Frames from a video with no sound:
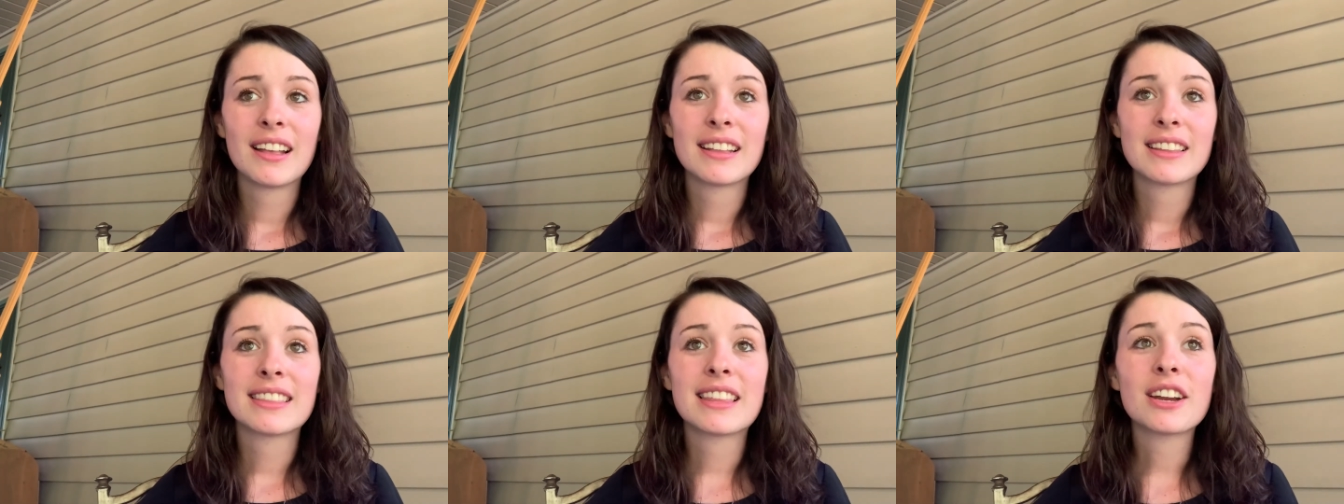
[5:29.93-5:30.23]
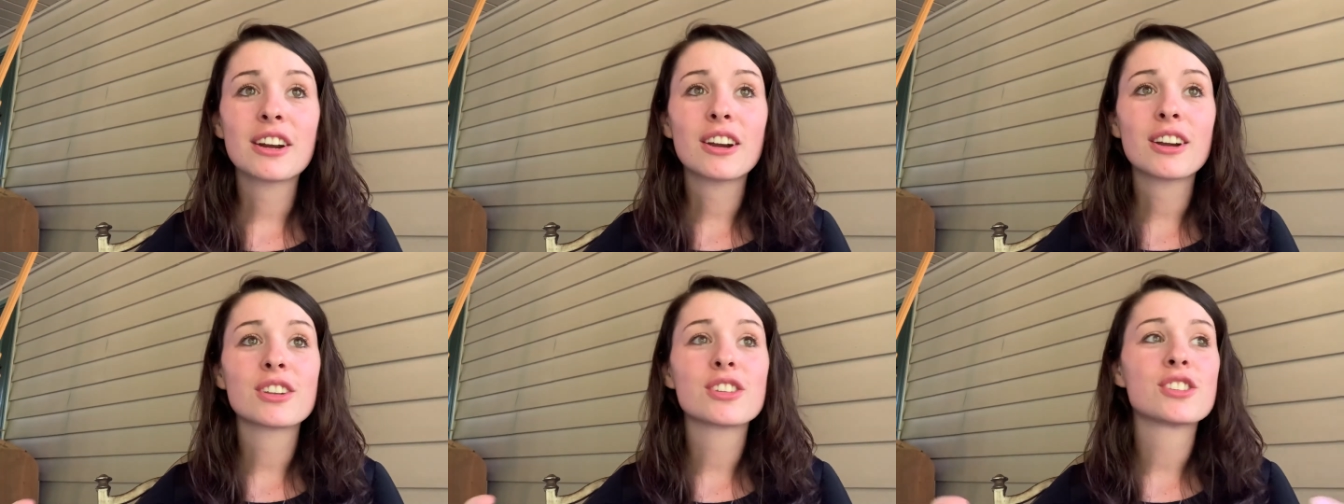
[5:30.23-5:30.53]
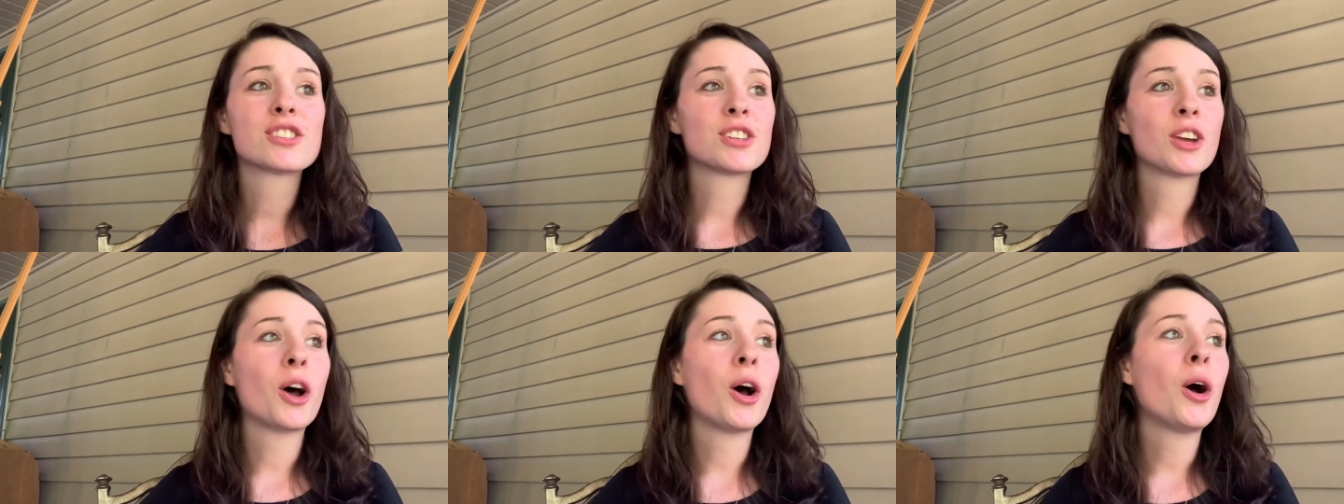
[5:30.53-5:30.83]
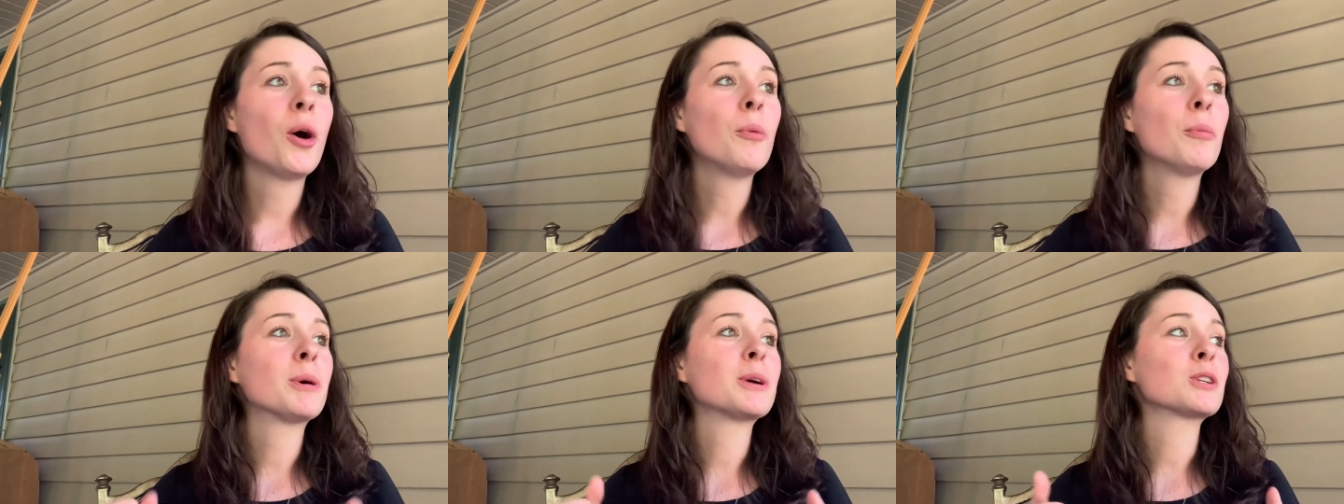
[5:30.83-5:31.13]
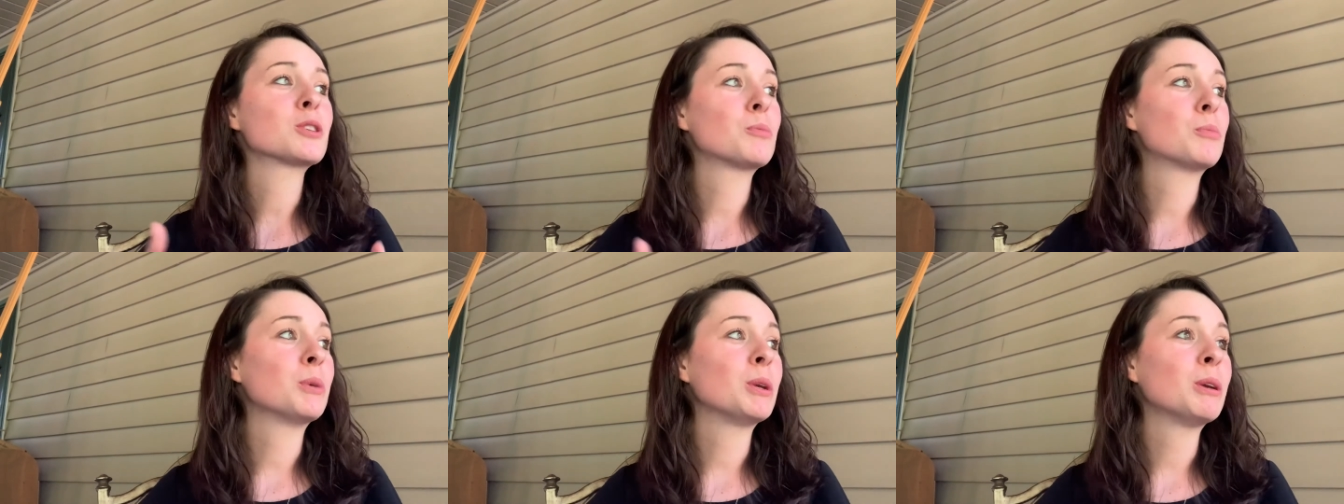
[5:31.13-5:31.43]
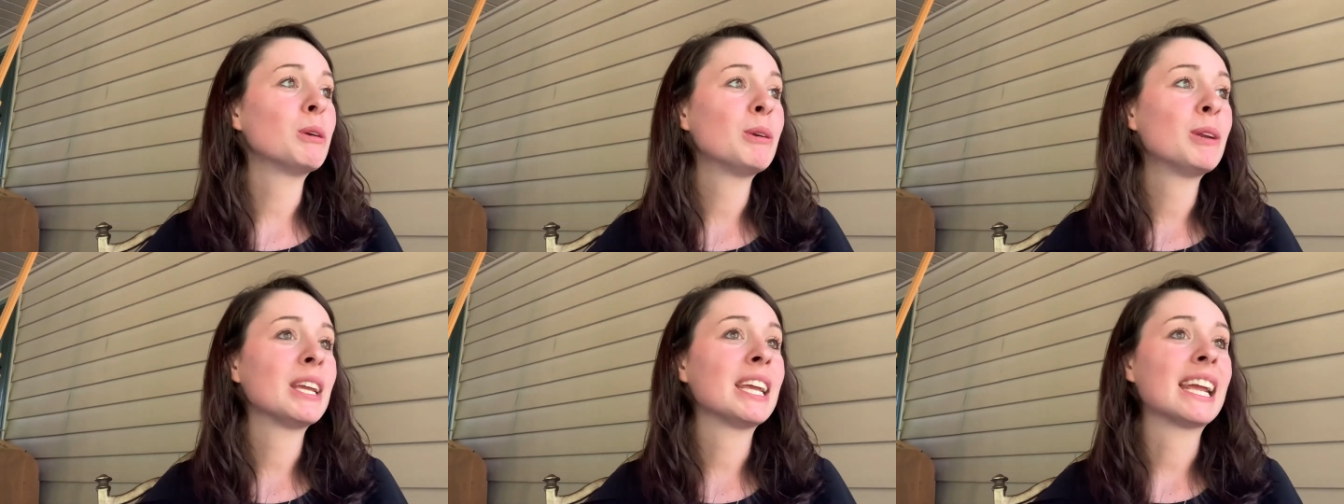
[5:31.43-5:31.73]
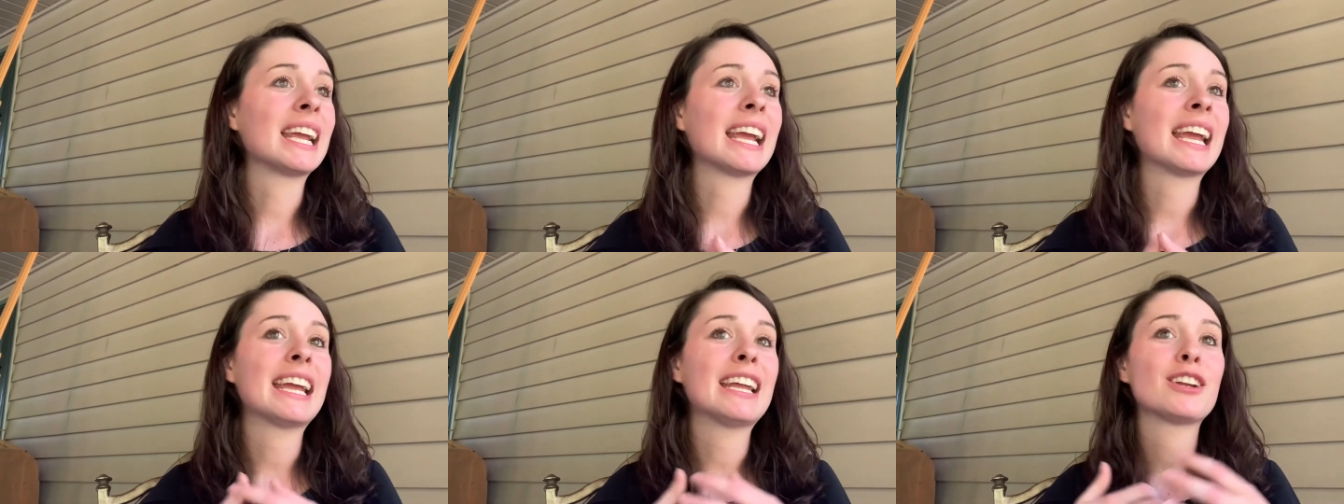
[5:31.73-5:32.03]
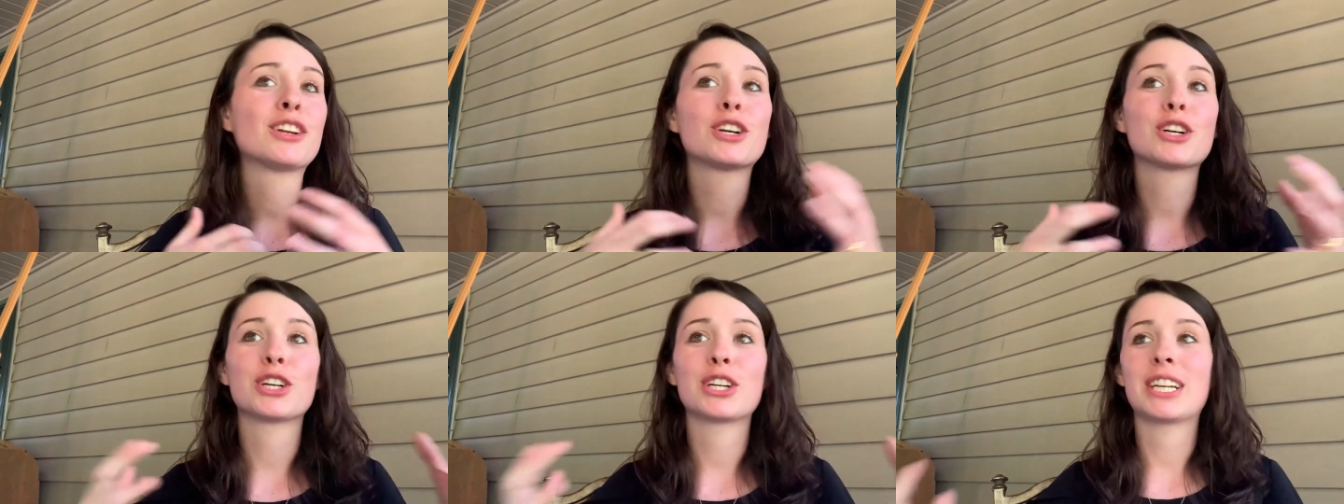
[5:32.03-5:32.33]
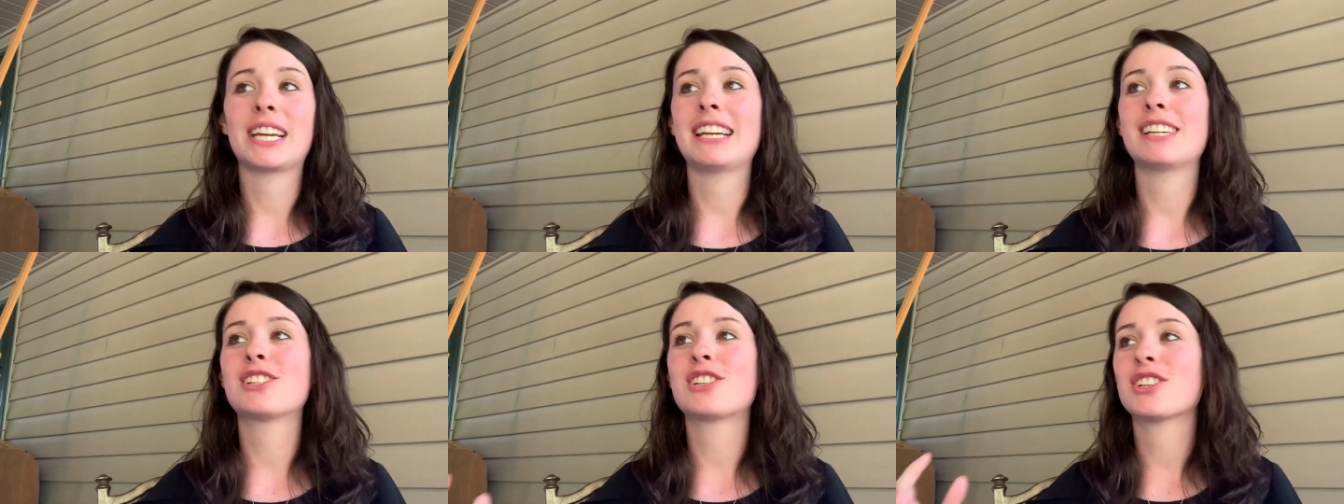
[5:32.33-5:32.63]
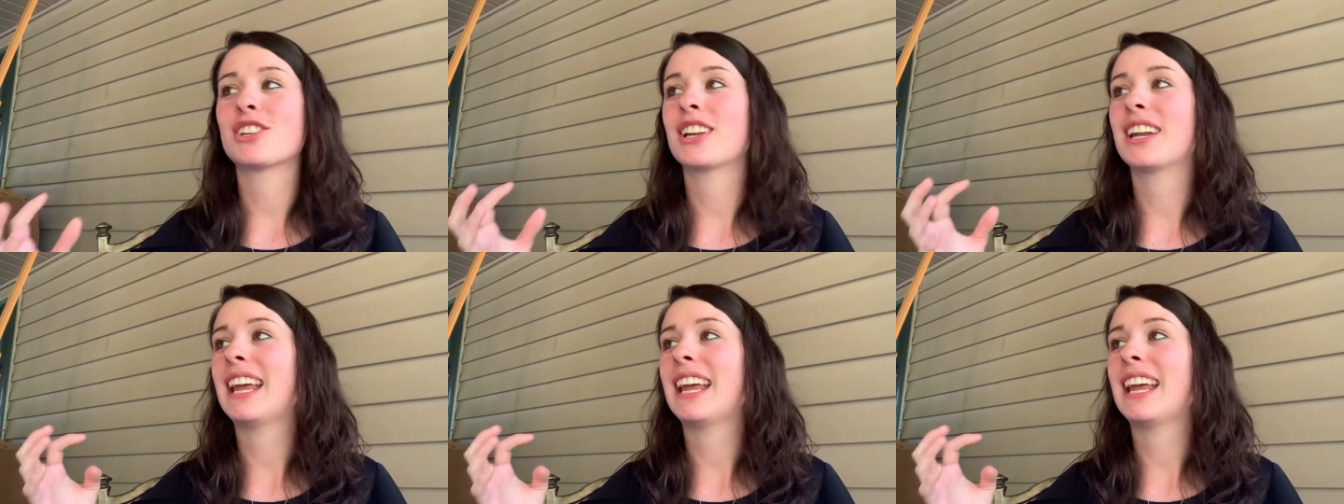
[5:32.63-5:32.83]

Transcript: There is so much beauty in creation,